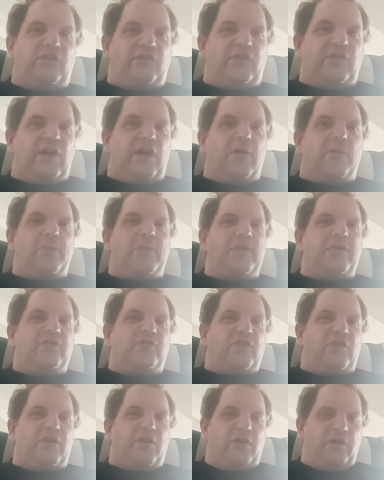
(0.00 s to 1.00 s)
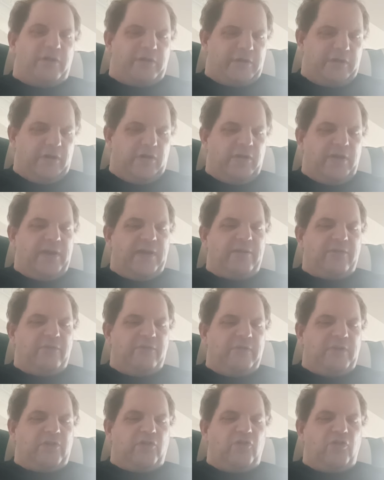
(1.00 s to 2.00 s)
of this album is an iconic,
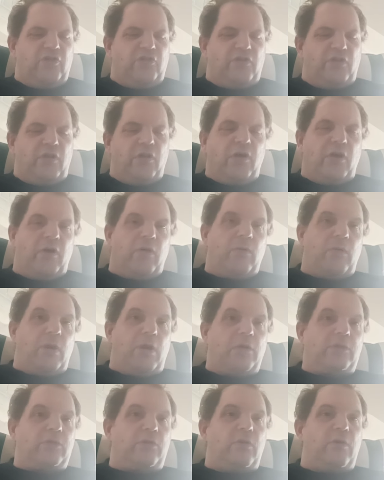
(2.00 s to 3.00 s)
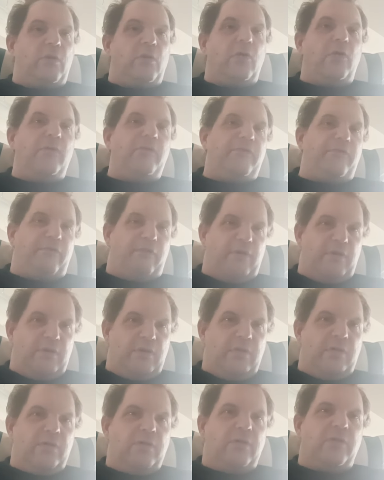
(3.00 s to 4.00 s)
which is Whole Lotta Love,
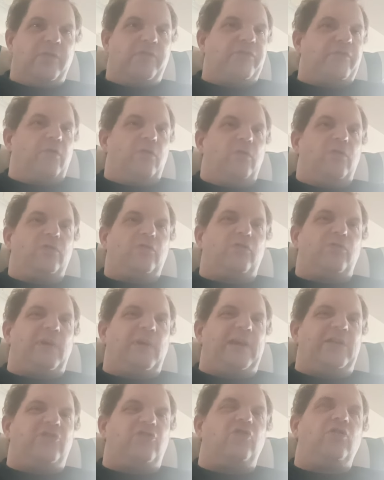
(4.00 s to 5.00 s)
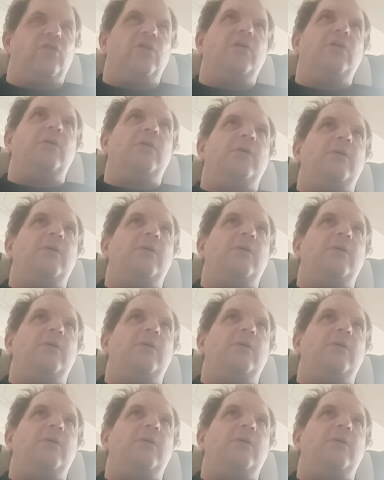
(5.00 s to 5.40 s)
of course, which,